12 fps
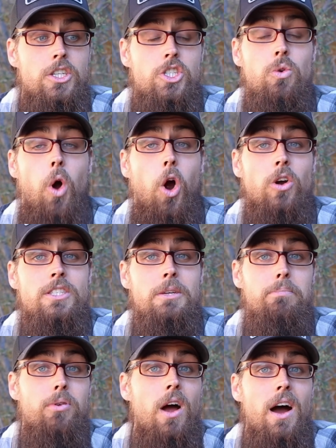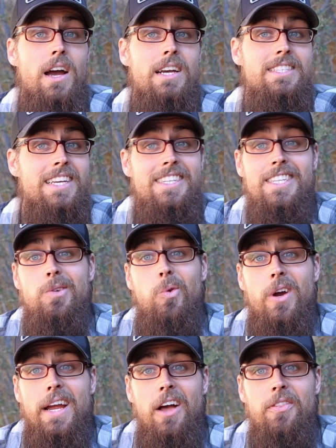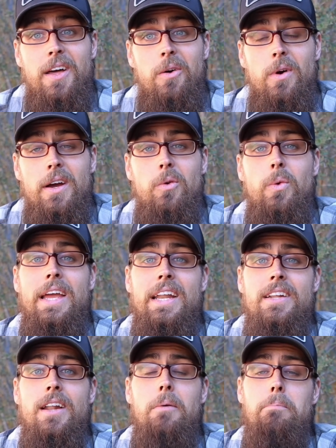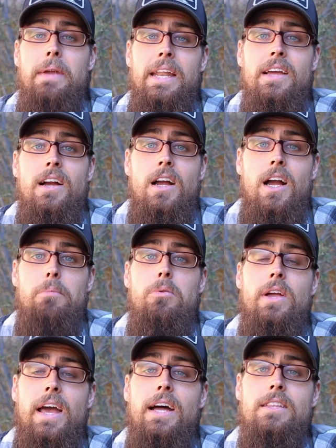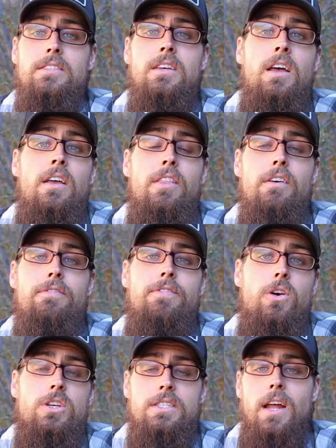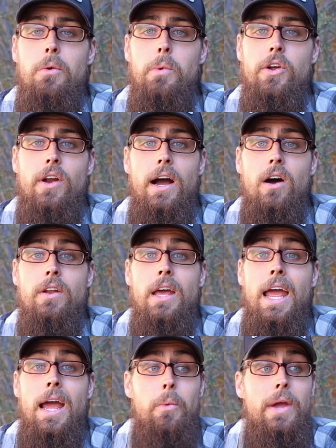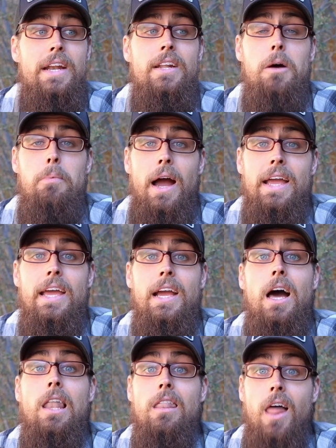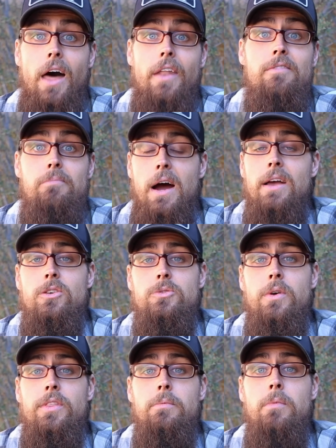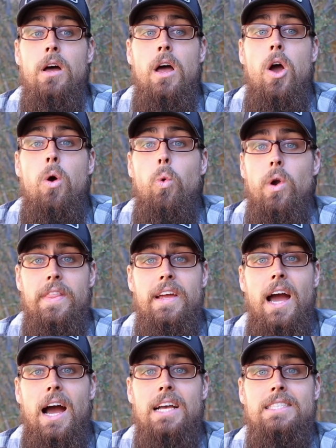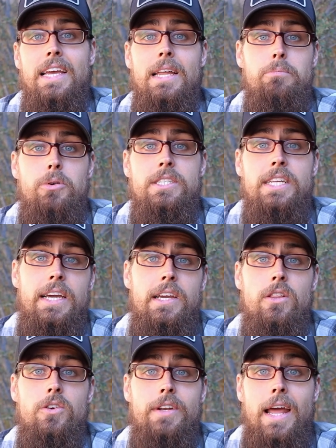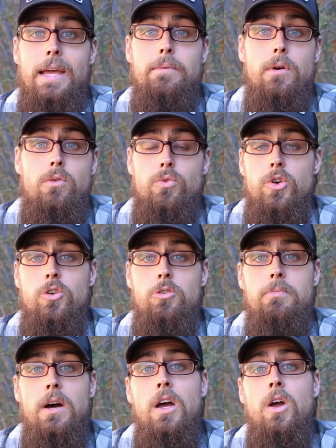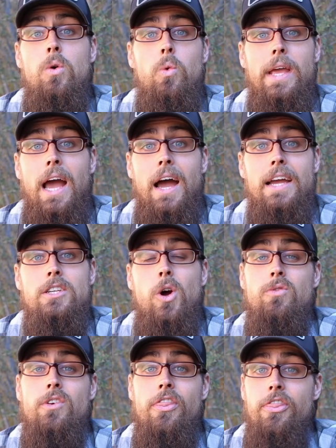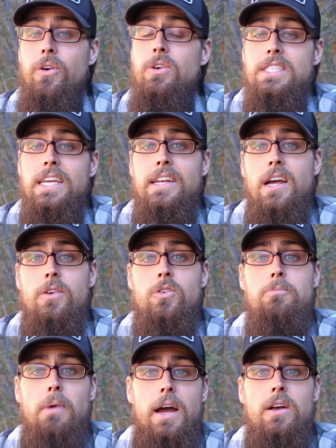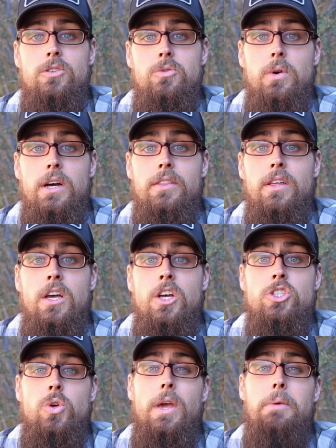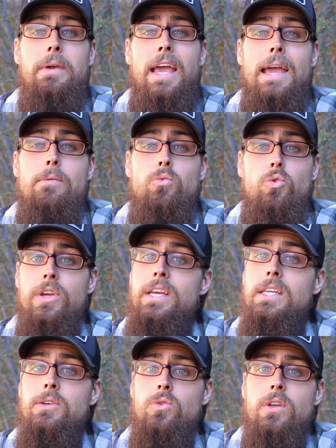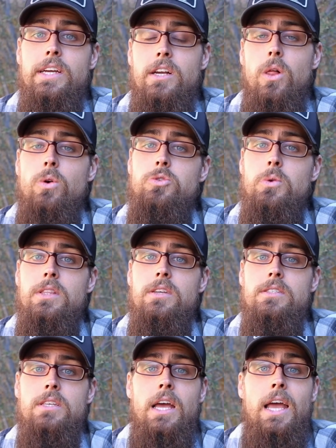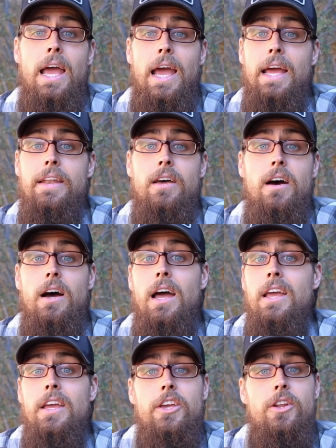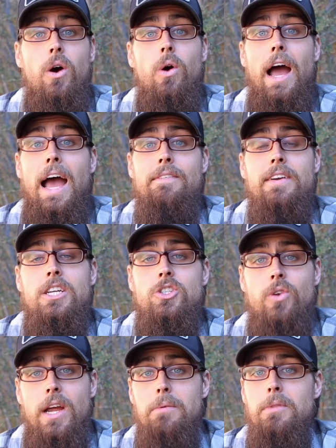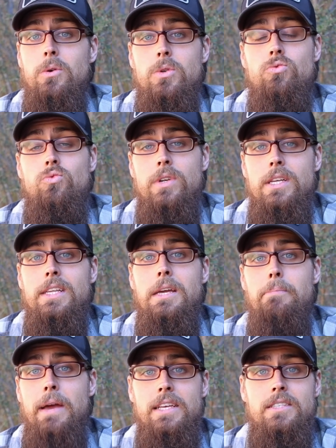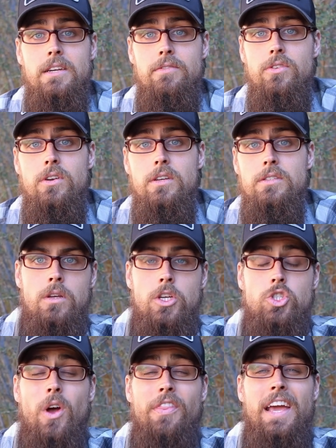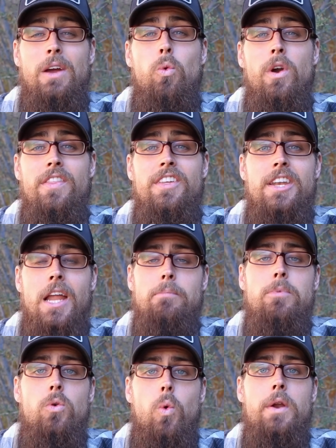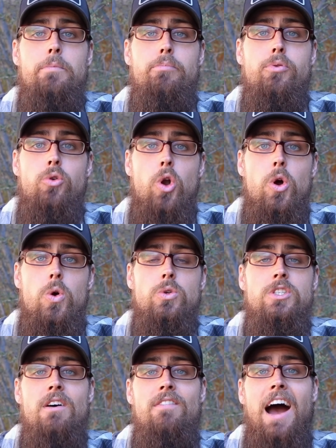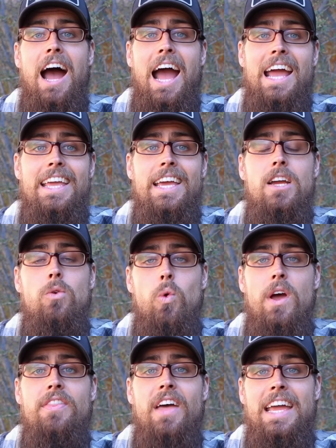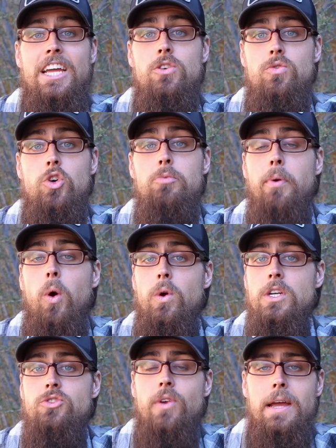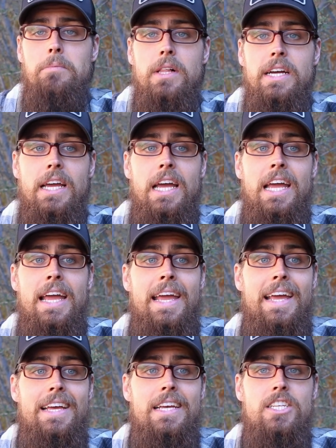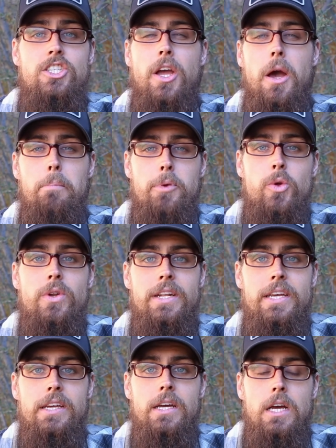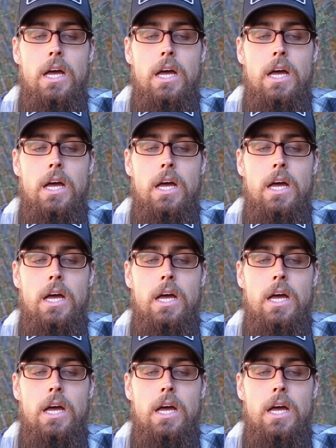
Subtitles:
To our surprise, it didn't work out that way. We ended up meeting a couple cats the first night we were out, and we ended up hiking a lot of miles with them. One of the guys in particular, named Rube, we hiked over 1,300 miles with, so he became really, really close with us. And, you know, having a tramley was really amazing for us. So I think one of the number one pros of hiking with a group or a tramley is community.